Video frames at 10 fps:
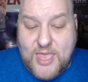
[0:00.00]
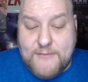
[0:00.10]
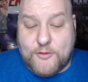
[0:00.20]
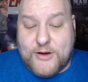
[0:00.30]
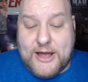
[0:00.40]

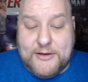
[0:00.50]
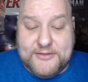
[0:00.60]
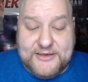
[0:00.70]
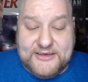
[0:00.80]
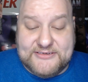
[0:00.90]
for how
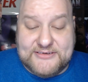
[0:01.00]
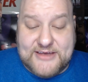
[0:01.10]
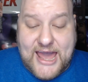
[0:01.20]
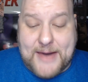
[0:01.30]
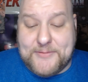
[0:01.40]
things
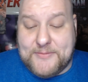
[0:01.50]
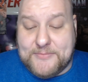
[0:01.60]
happened,